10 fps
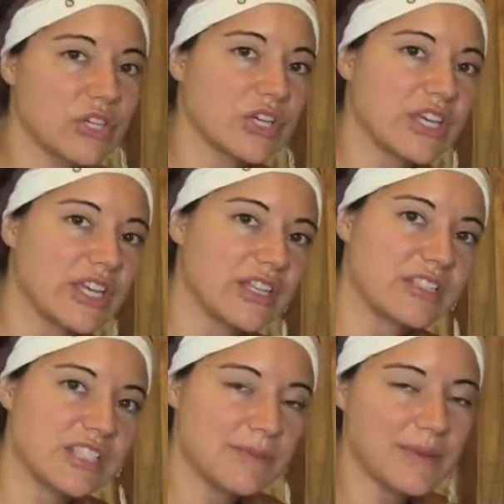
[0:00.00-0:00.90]
cook it,
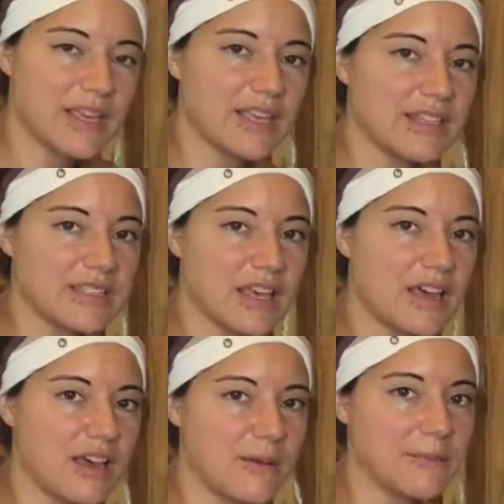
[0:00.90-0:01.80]
steam it,
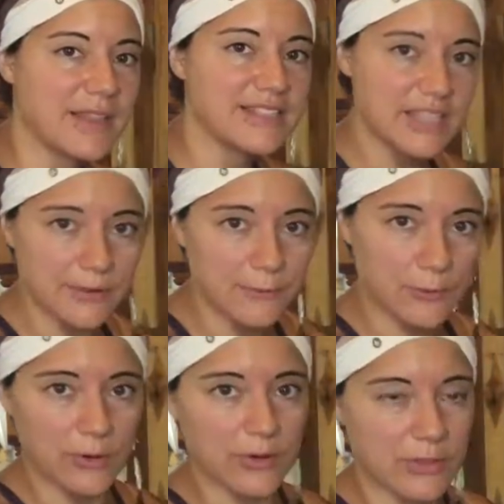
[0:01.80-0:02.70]
blend it
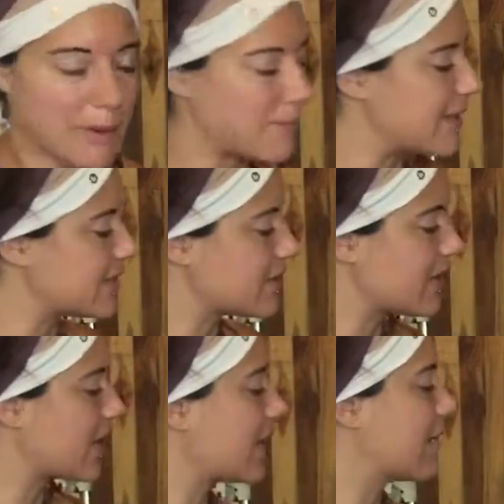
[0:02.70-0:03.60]
for the puppies so
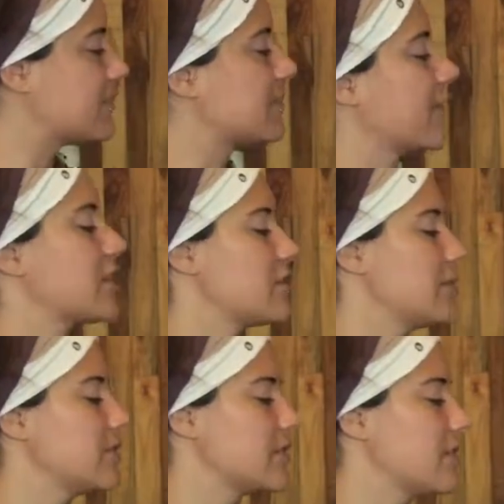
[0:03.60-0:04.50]
that they can have some
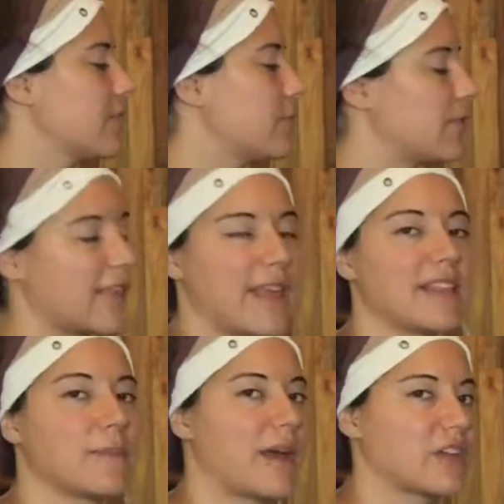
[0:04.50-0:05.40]
vegetables in their food. They
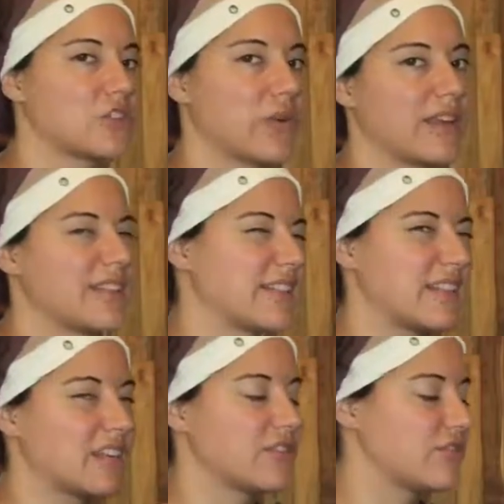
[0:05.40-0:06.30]
like the bok choy because it's
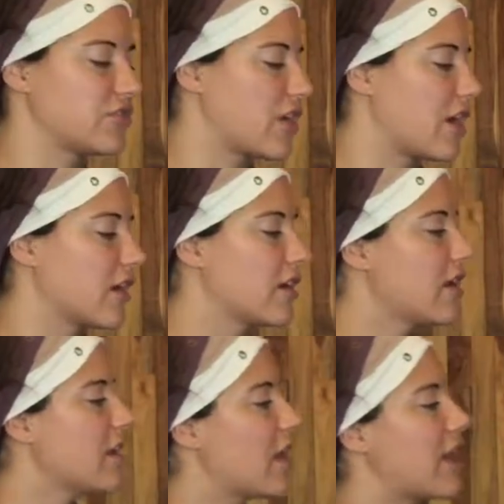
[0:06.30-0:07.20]
not too strong.
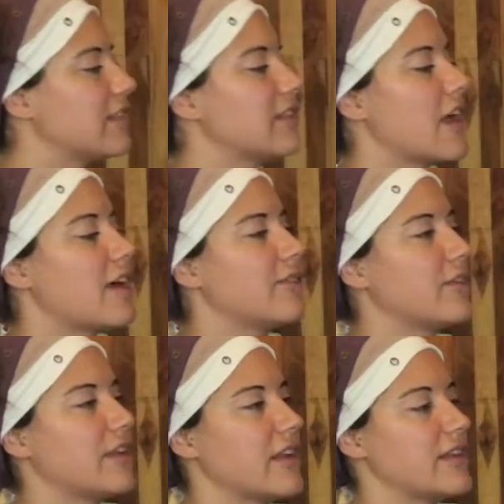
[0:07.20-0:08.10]
I love
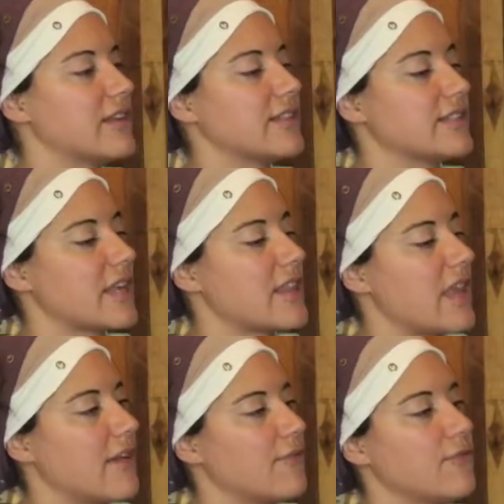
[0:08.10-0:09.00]
green onions, and they
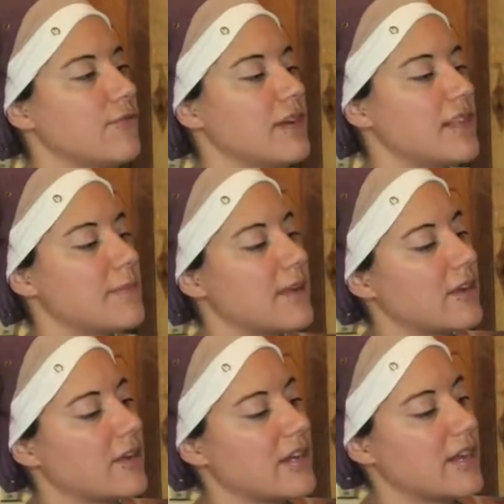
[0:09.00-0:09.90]
have really
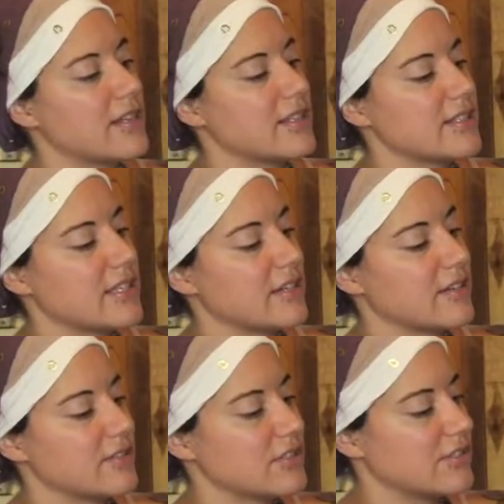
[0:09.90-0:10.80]
big green onions here in
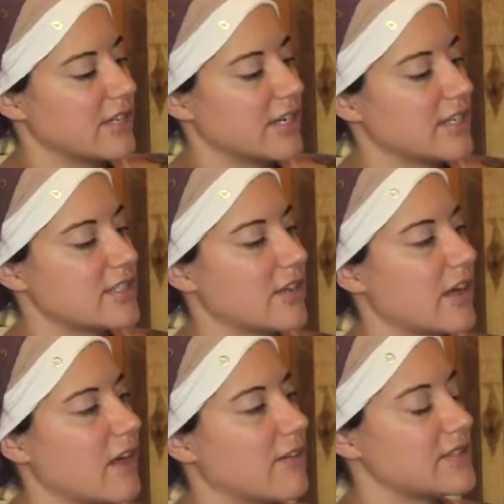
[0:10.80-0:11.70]
Costa Rica, so
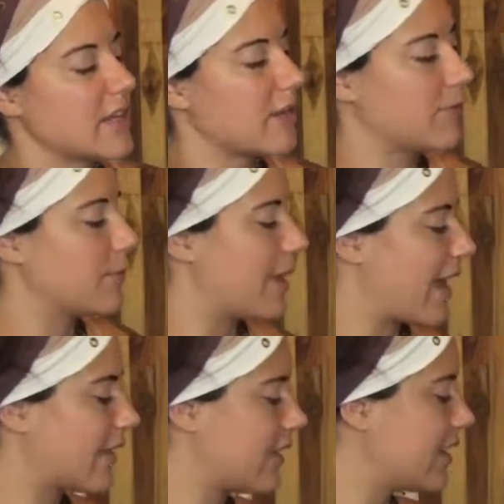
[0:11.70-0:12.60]
I always get a full
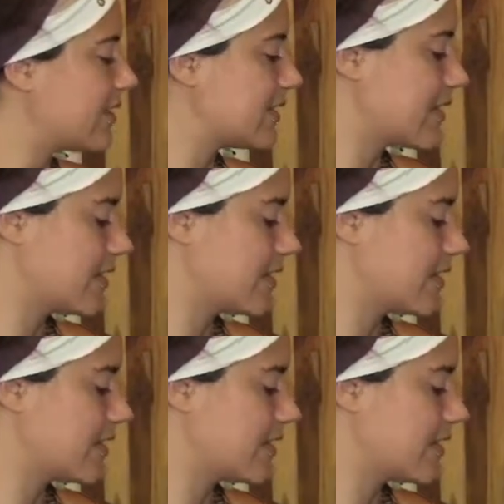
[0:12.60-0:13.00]
bag of these.